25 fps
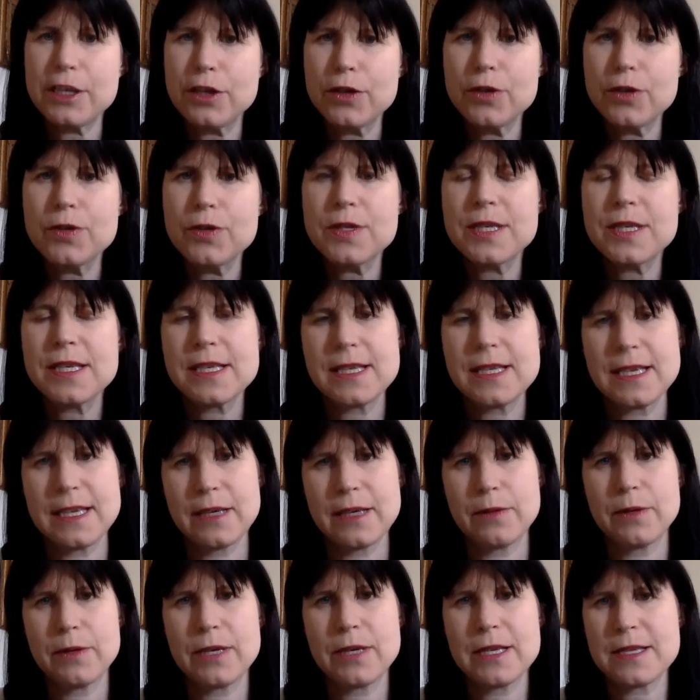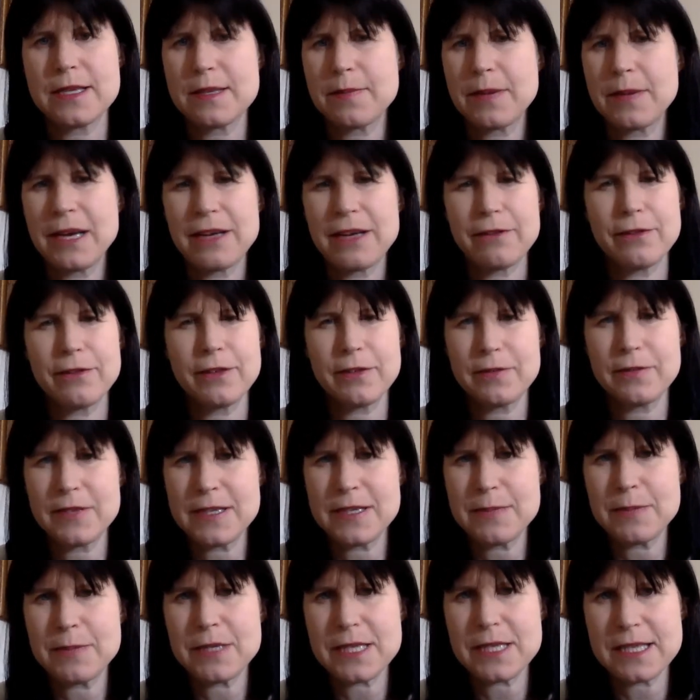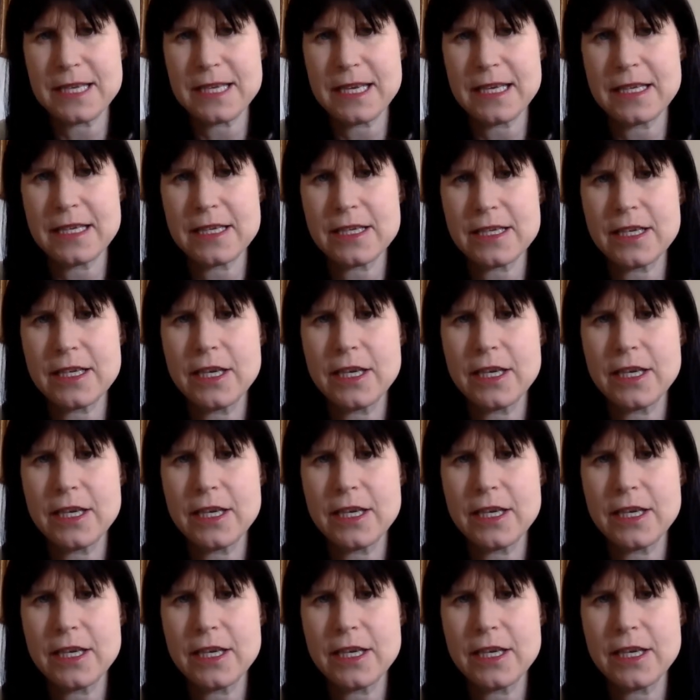use as liquid is about 50%.